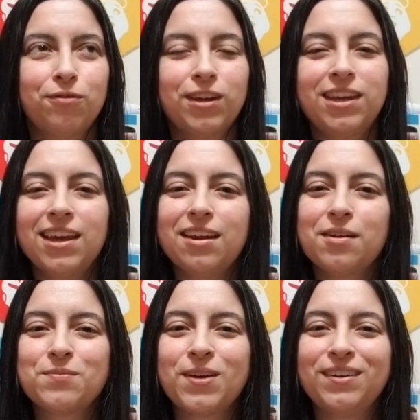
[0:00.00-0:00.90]
forget
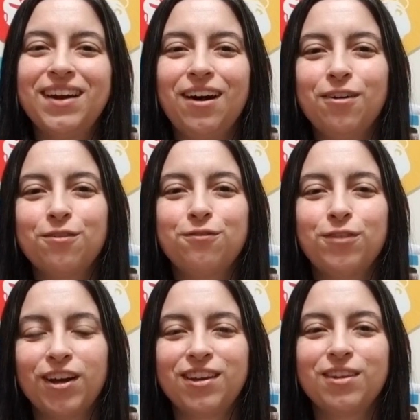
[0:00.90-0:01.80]
about how
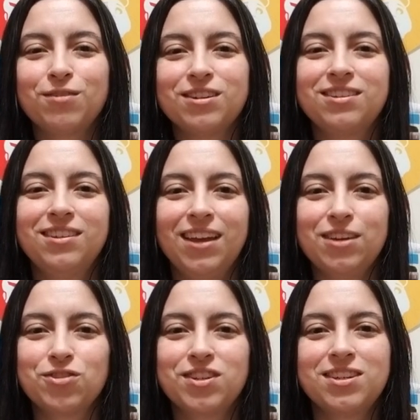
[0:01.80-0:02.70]
fun the
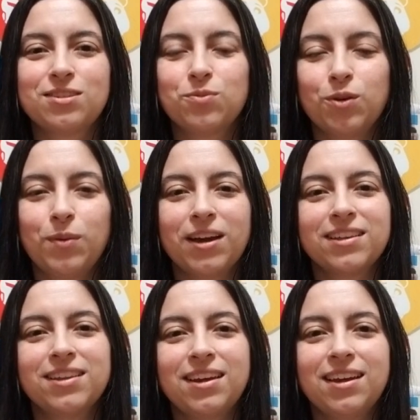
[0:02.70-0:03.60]
entrances were back
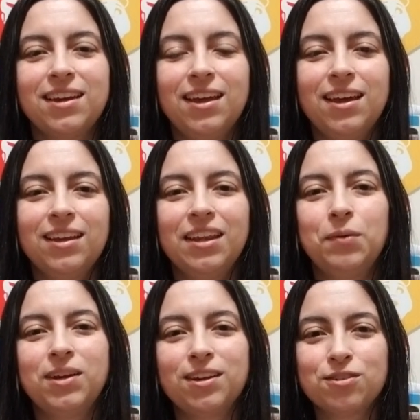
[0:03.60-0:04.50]
in the day. They
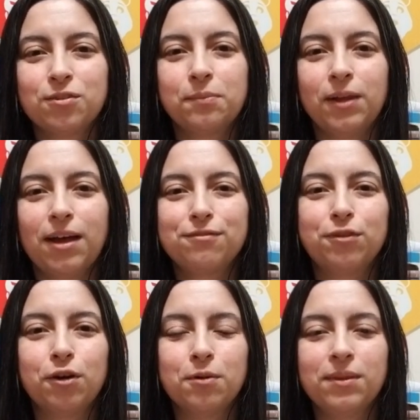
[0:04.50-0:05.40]
would get onto a
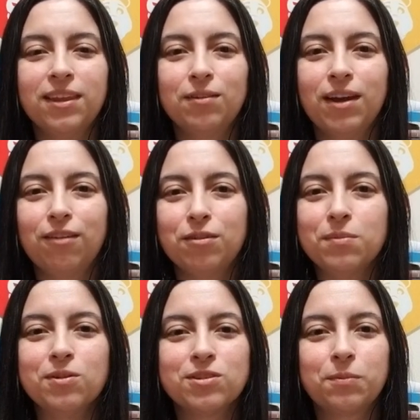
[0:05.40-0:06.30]
platform and they would have their
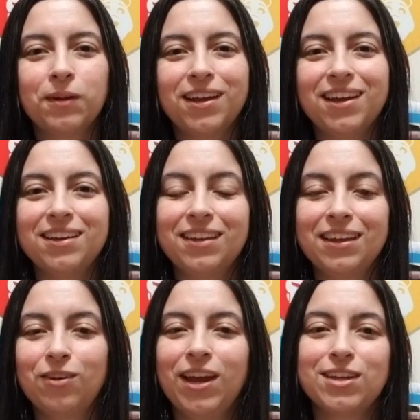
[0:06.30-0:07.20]
music play.
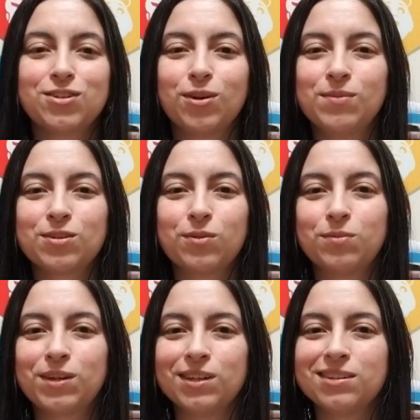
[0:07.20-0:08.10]
Like, you can't stream this one
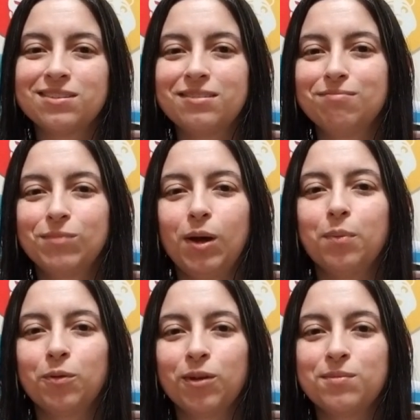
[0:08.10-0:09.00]
because
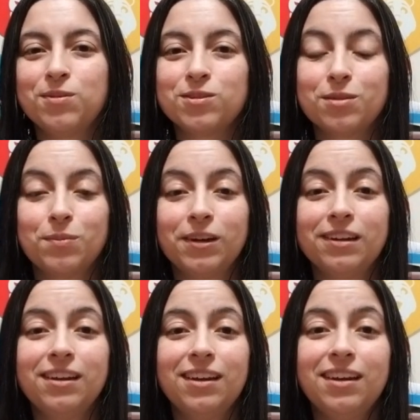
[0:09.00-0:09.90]
copyright music,
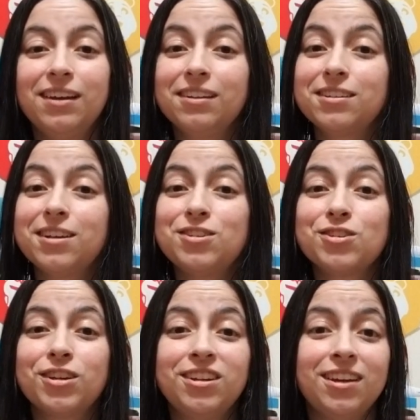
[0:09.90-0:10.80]
but such a
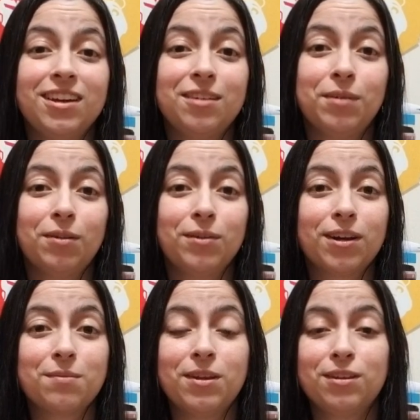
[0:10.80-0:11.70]
good game. I
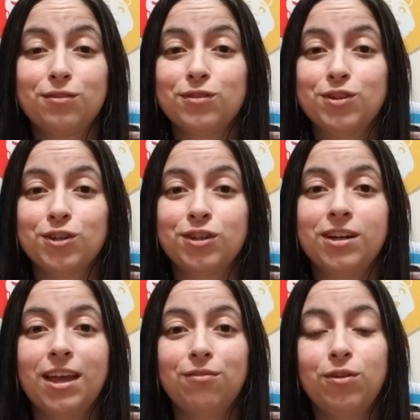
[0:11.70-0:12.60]
recommend this for
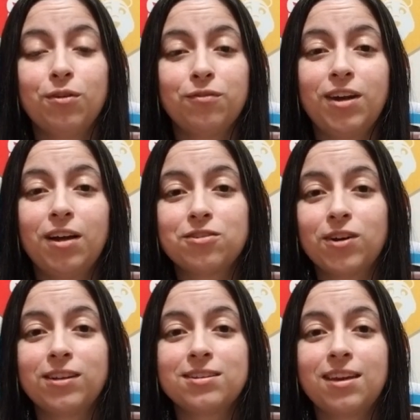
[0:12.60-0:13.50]
sure. If you have not
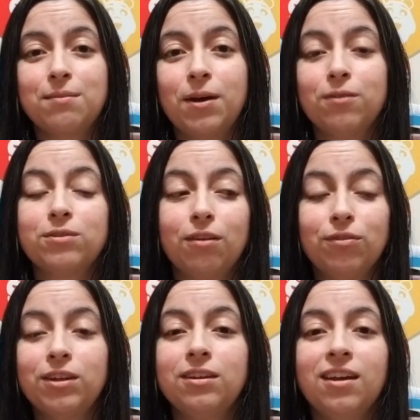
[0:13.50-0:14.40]
tried this game out,
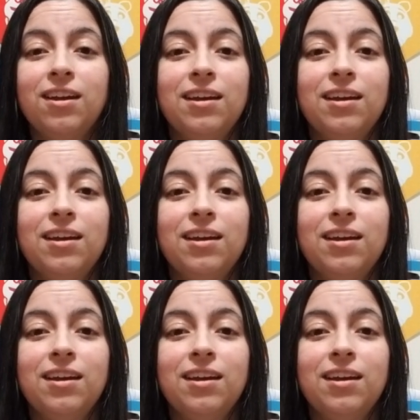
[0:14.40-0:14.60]
definitely,